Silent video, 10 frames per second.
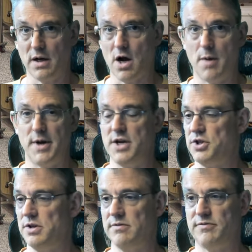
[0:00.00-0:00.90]
a
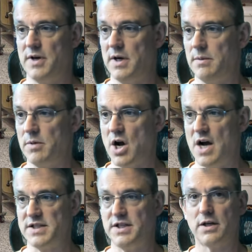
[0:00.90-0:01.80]
combination of um,
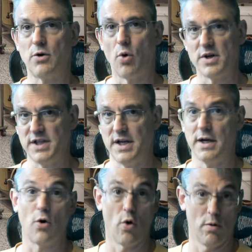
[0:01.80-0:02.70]
caustic or
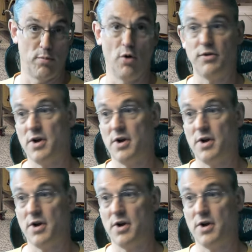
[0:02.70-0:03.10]
acidic or both